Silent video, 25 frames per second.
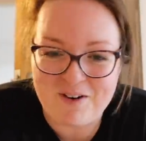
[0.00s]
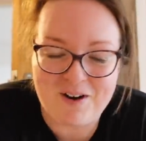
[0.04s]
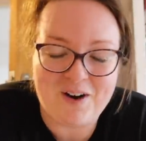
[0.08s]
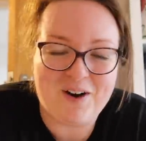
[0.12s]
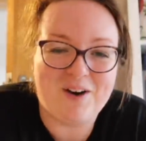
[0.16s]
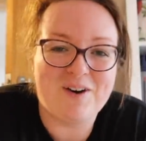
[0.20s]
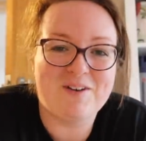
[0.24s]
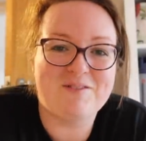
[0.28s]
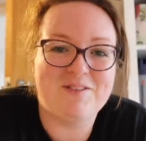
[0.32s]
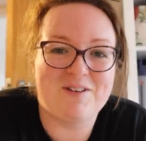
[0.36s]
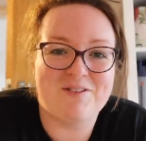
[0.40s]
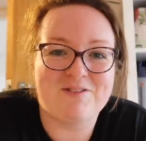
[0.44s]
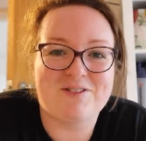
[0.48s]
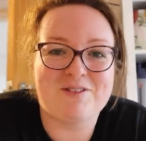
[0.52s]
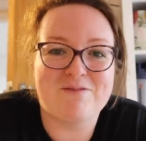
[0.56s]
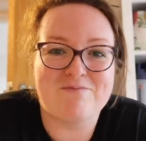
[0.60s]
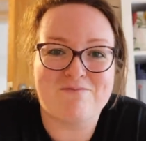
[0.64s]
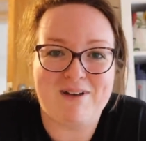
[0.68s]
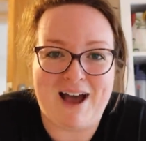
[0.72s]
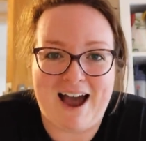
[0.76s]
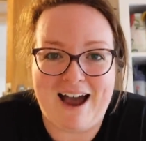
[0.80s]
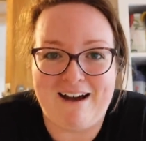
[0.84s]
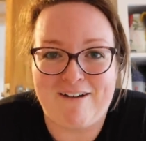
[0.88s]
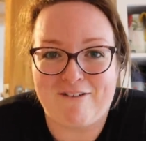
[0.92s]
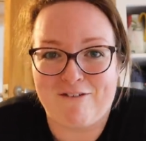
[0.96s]
bottom of the
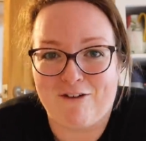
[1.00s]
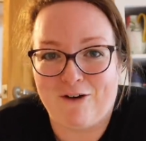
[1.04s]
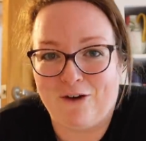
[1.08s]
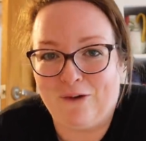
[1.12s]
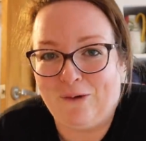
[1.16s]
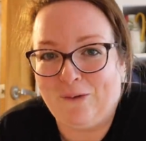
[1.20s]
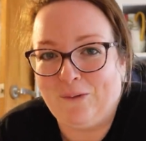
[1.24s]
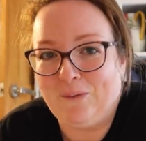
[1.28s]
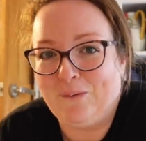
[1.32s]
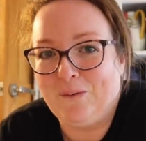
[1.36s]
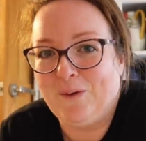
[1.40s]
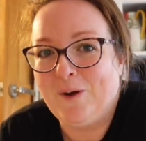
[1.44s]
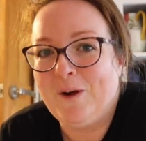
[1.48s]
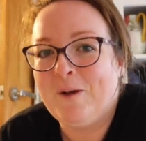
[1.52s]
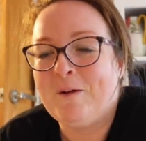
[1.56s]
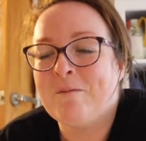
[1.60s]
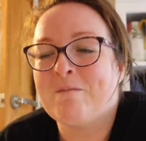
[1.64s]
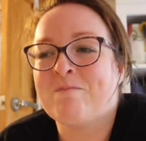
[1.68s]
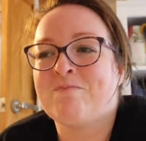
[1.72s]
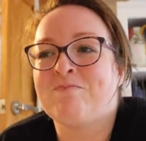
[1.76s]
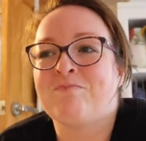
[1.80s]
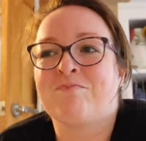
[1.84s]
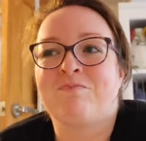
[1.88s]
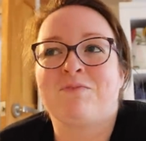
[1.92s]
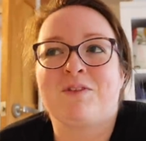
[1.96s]
barrel,
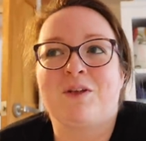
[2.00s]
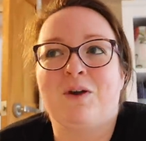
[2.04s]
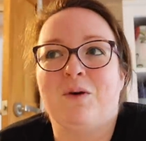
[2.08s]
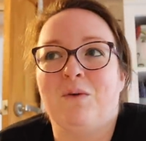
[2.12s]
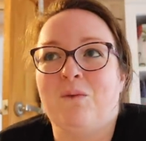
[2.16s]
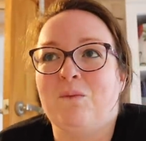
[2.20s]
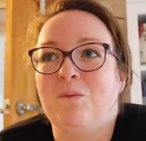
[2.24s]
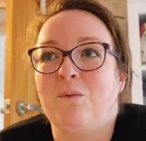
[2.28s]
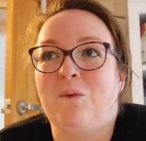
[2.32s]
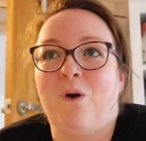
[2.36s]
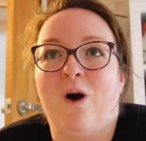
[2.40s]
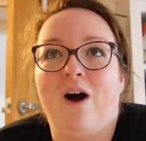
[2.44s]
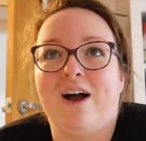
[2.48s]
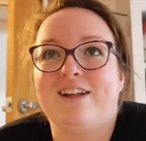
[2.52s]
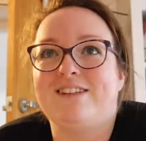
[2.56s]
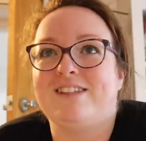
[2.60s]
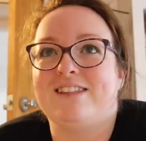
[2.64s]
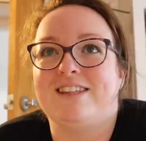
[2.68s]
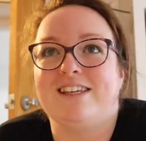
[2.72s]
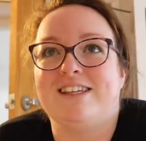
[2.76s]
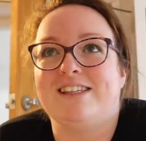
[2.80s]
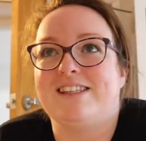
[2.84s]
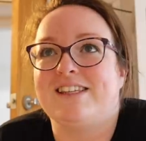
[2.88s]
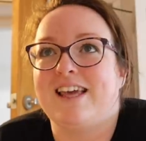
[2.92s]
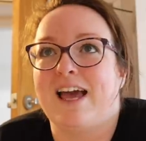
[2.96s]
why do
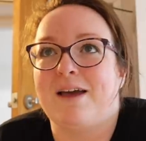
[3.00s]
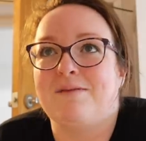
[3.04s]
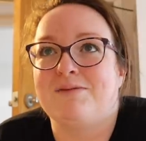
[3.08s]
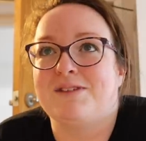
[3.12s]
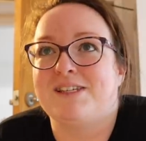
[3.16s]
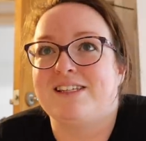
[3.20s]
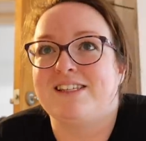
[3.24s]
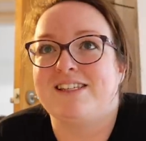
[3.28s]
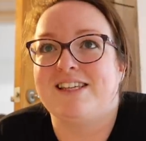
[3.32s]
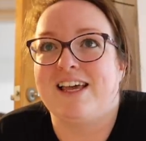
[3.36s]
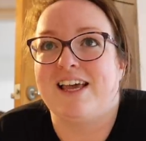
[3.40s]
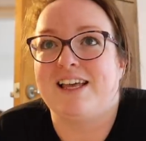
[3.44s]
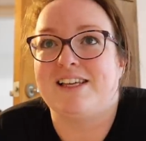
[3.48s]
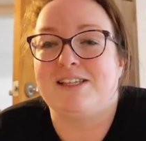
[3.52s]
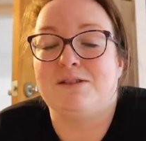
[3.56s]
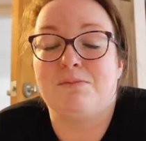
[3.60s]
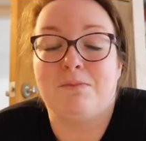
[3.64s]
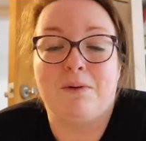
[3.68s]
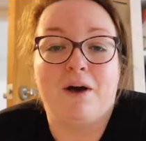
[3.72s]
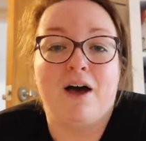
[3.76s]
these games exist?